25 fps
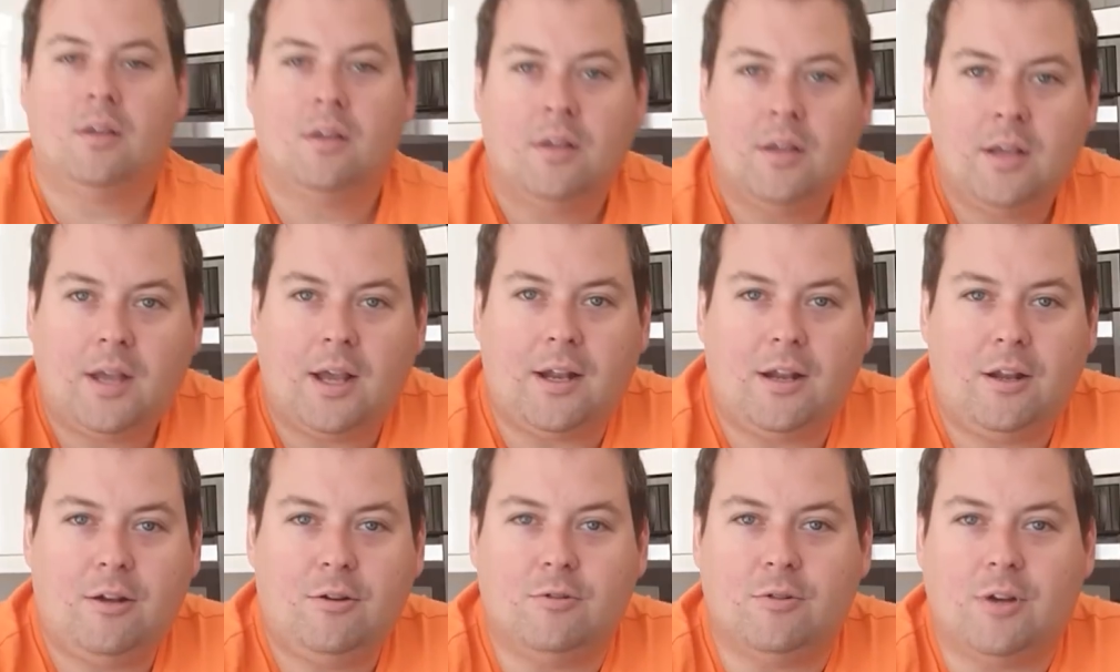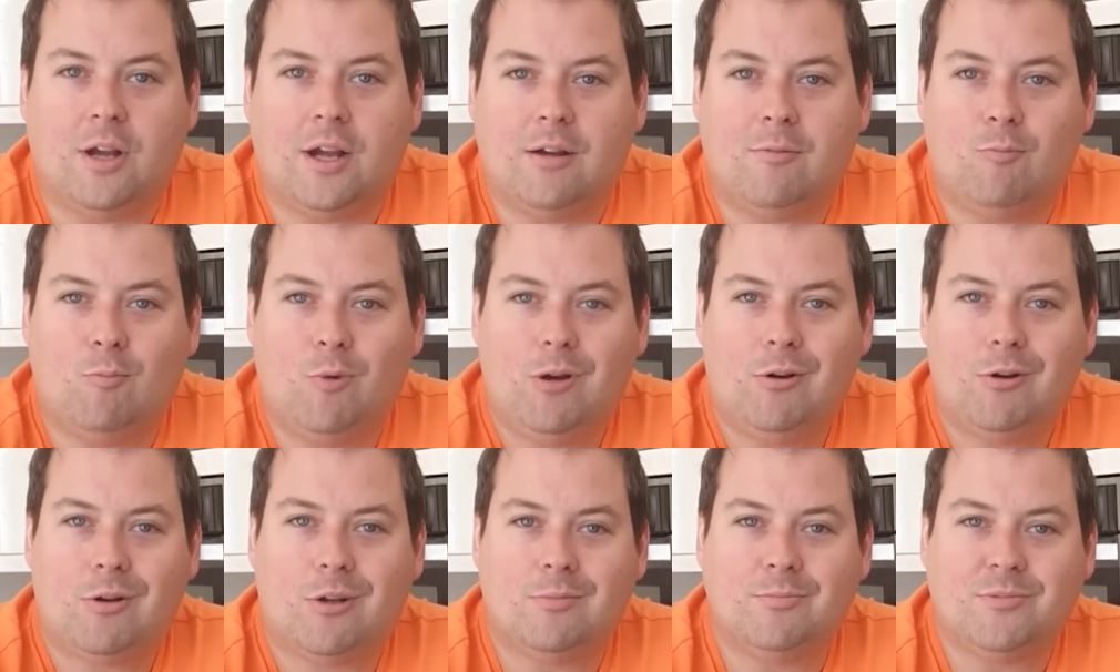Hello and
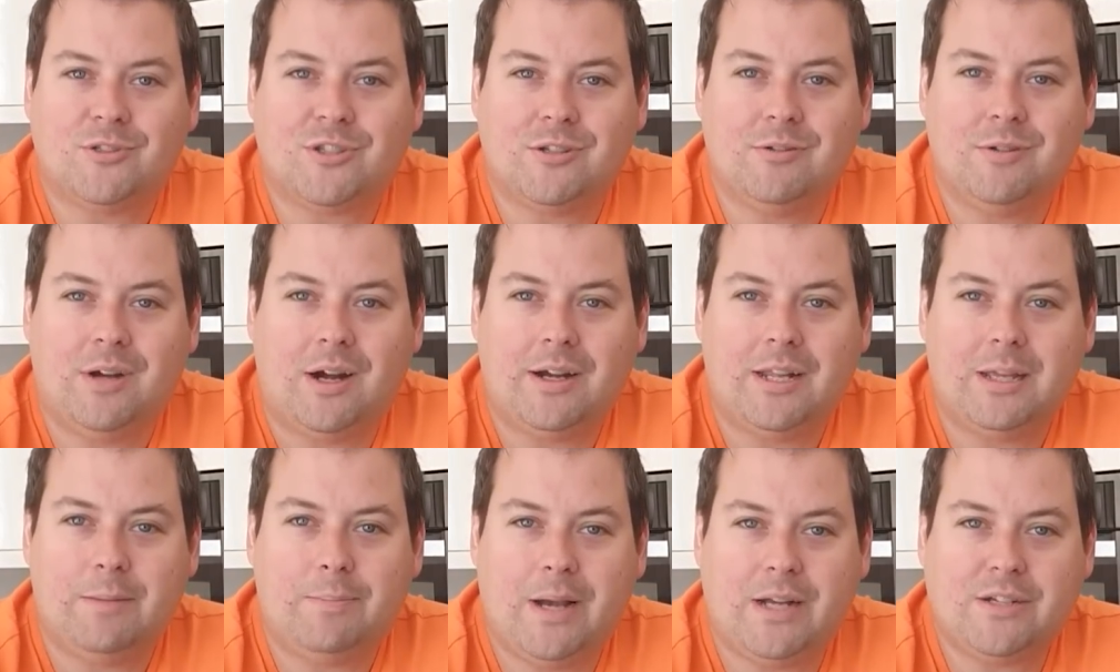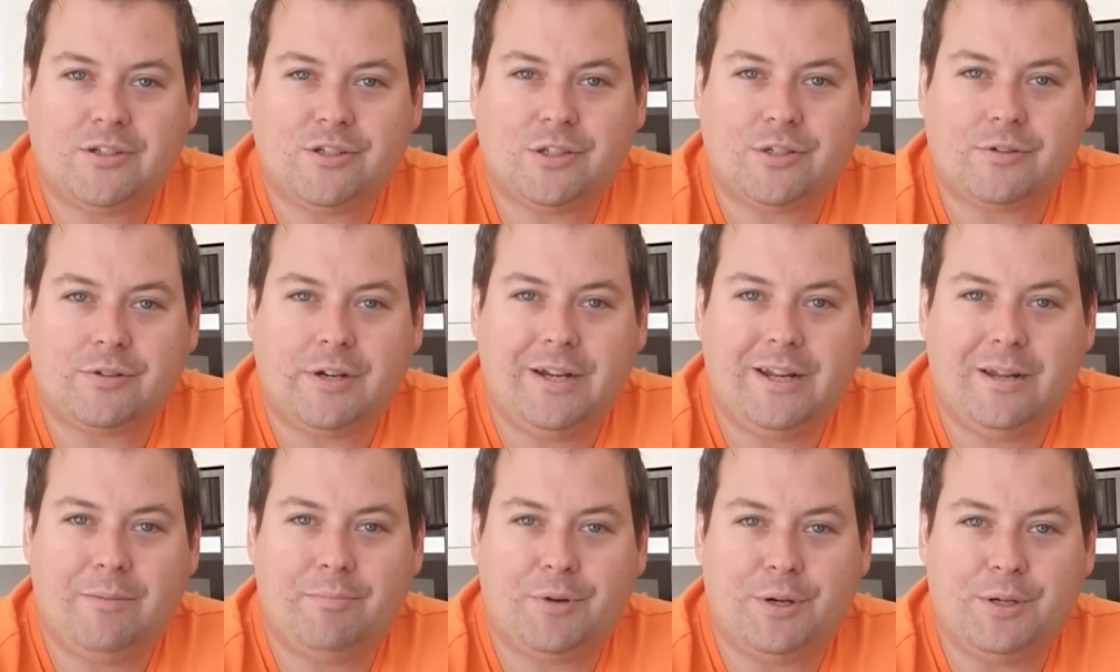welcome to Honey Badger
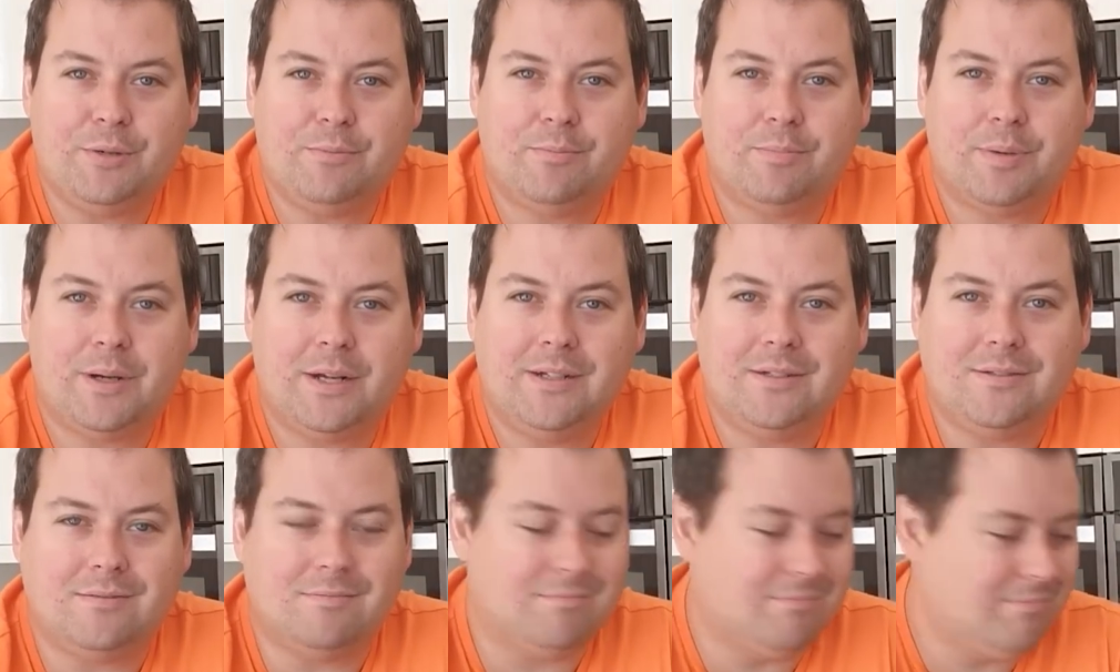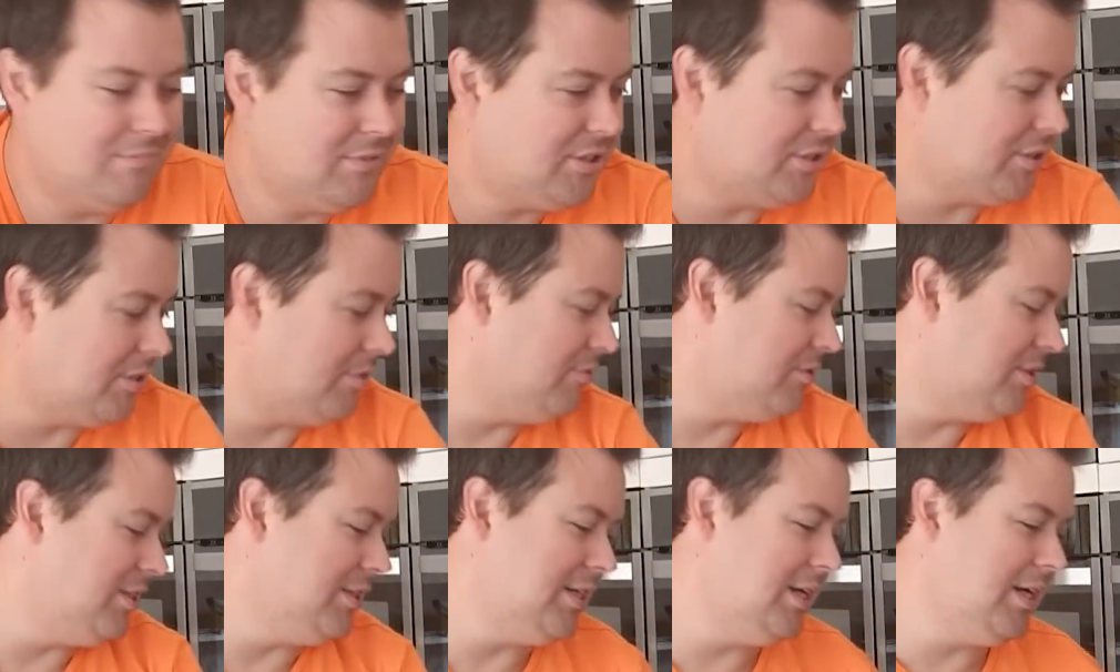3D Print and Paint. So
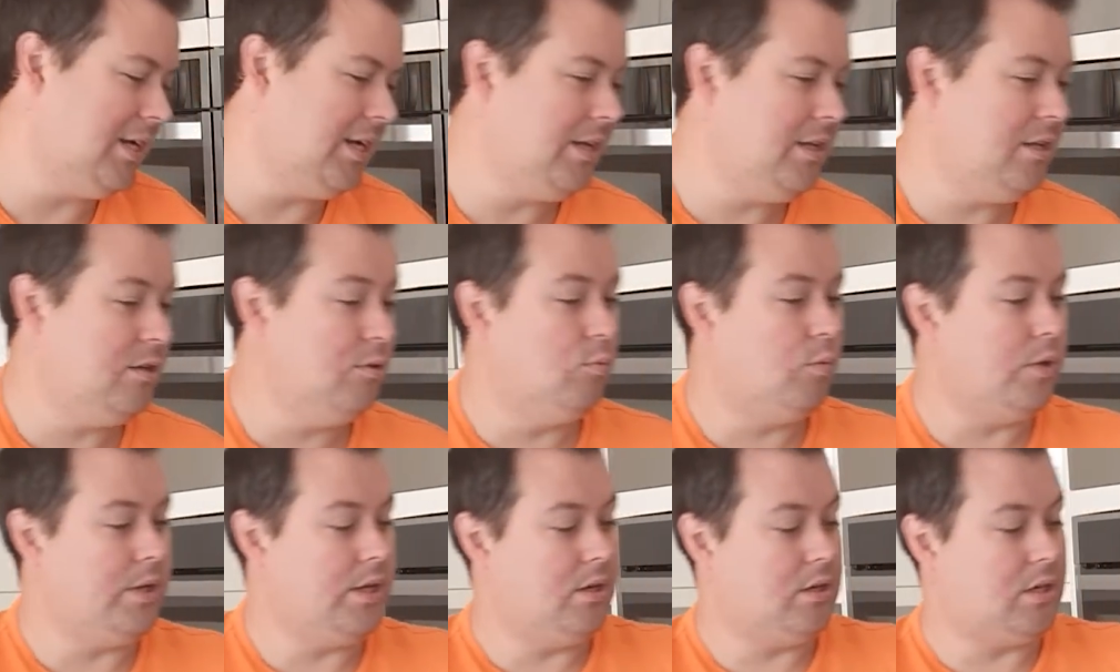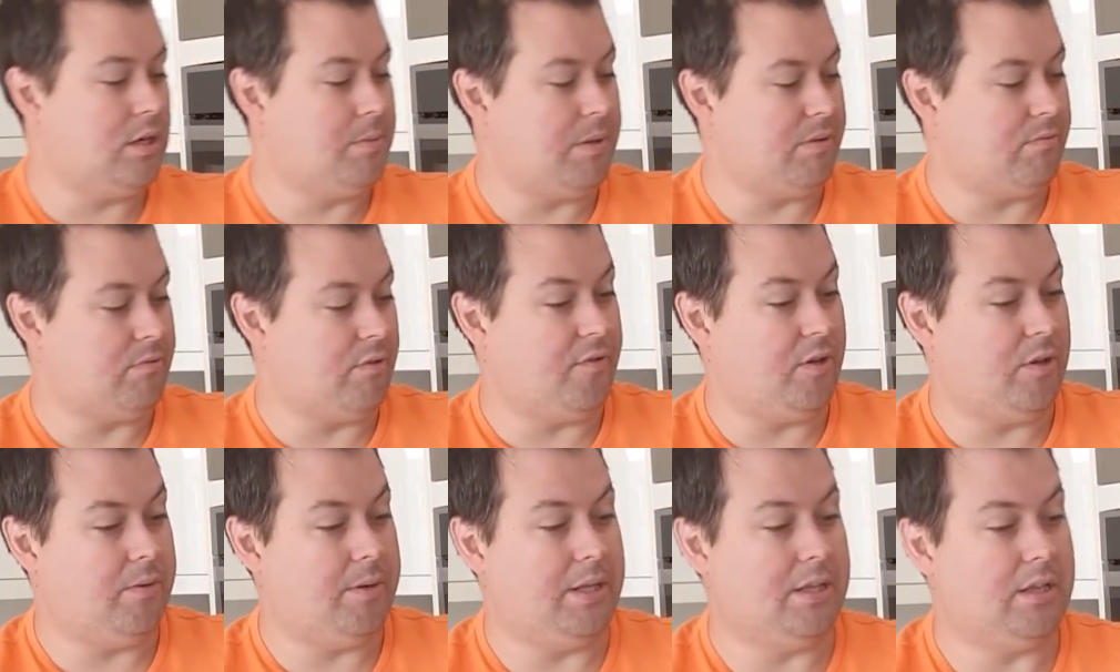today we are going to be
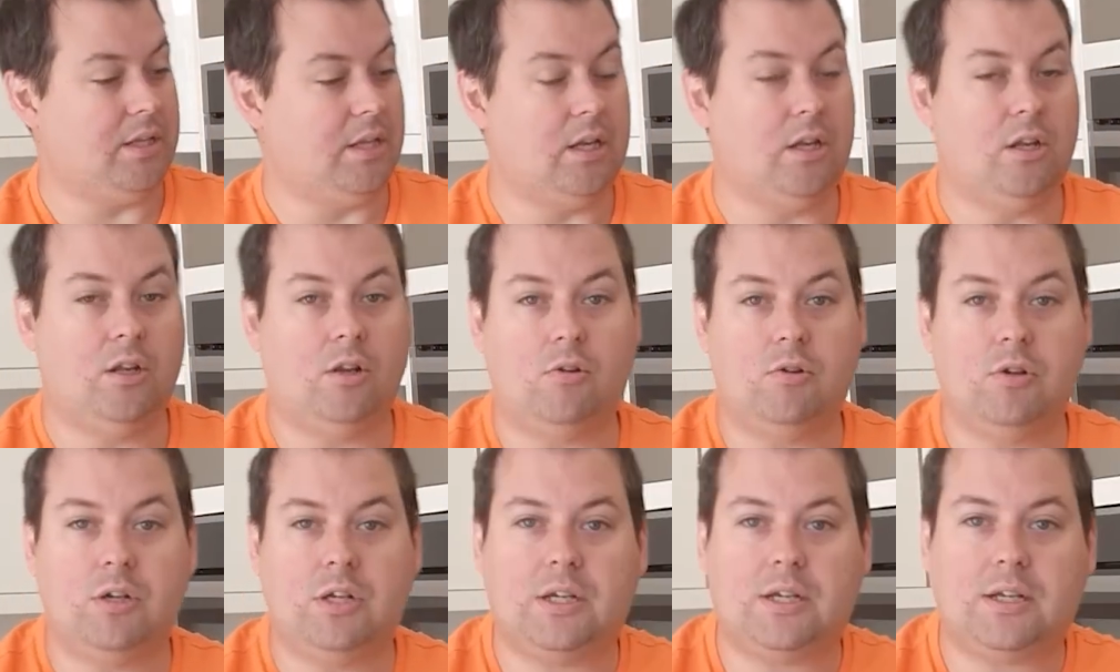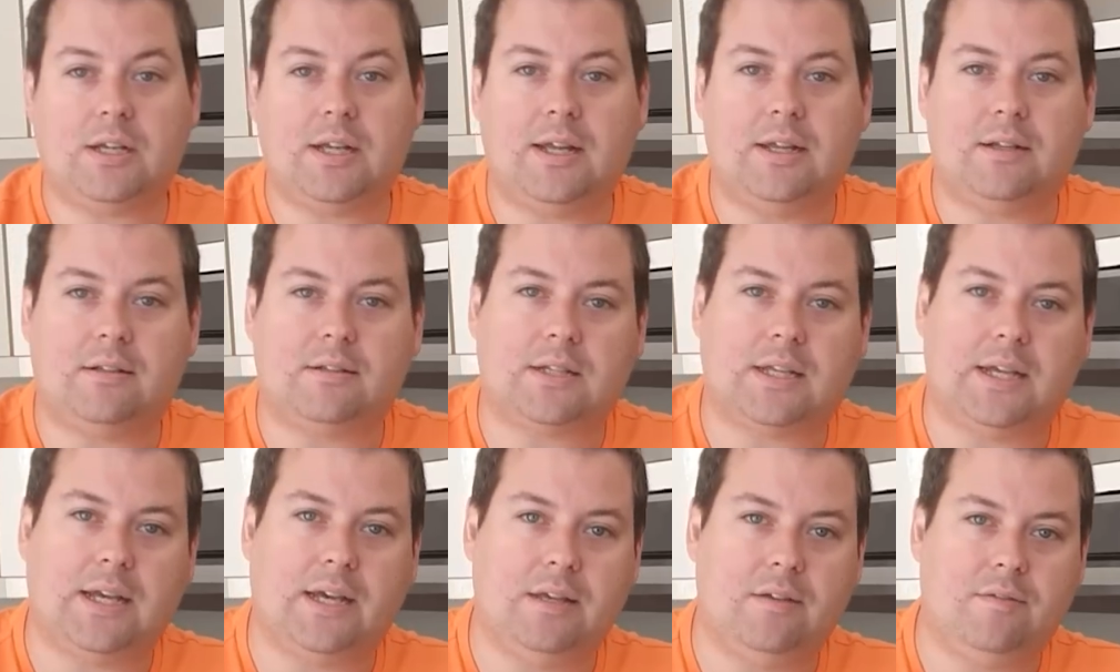reviewing the Longer
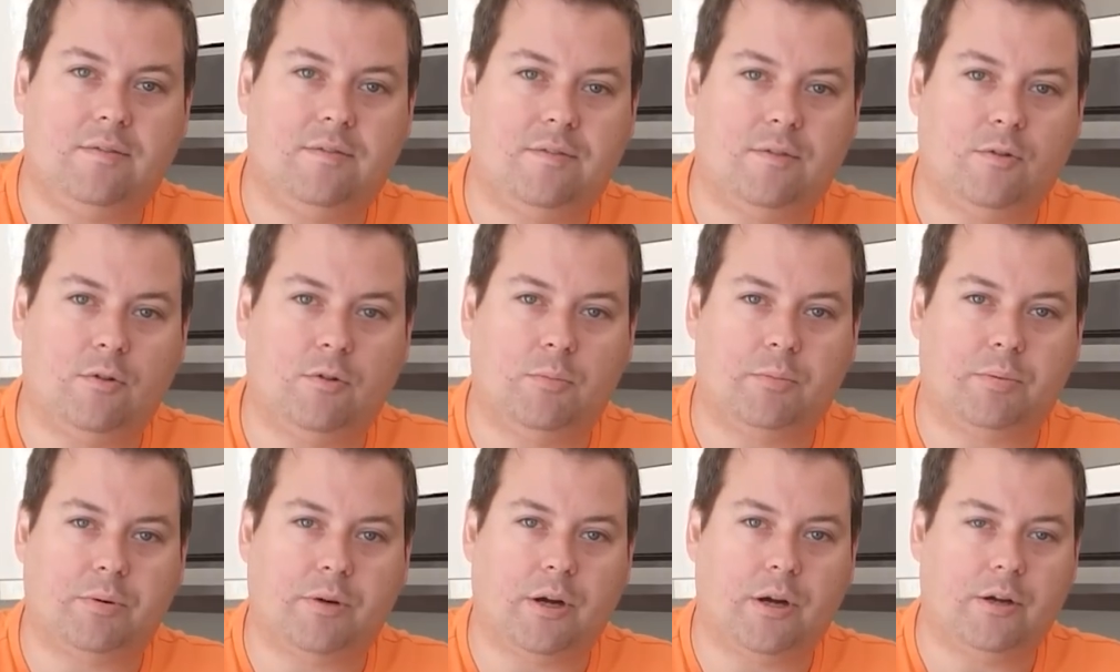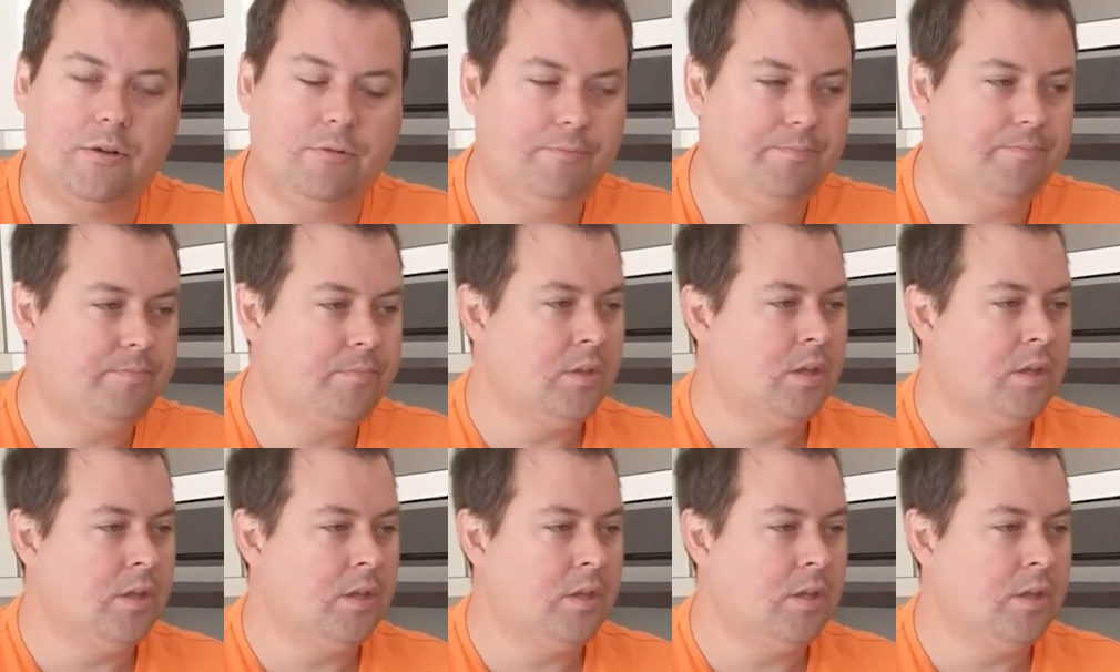LK4 Pro.